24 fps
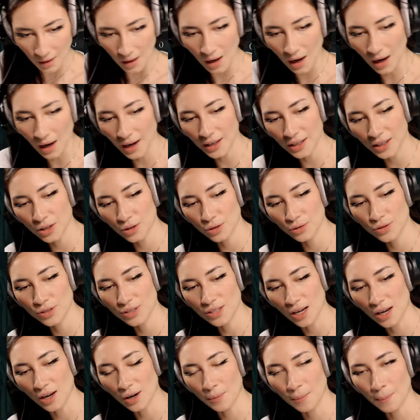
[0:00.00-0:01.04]
I used,
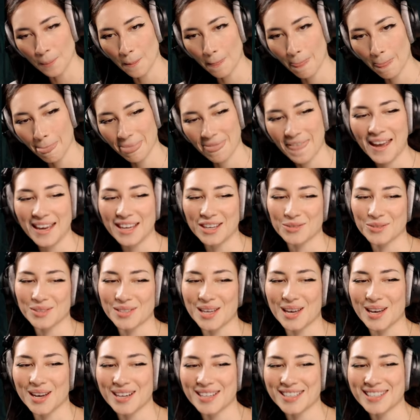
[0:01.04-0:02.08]
um, thank you,
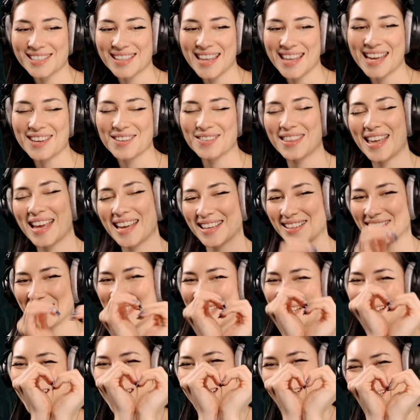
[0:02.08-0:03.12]
Saj. Thank you, thank you,
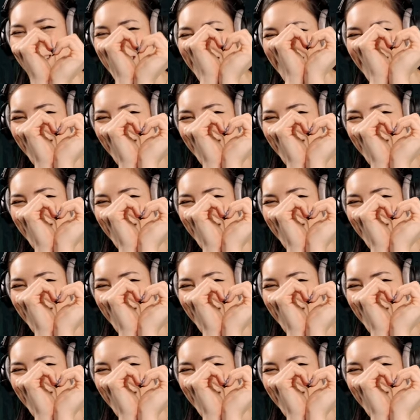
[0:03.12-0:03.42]
Saj.